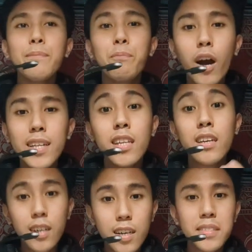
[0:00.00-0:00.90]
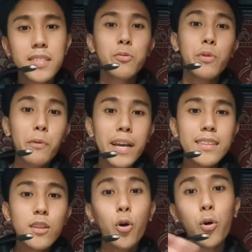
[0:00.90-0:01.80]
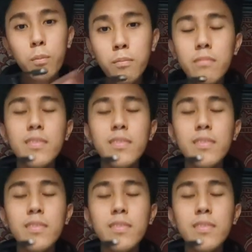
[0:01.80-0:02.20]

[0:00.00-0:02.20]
bought the goods, we went home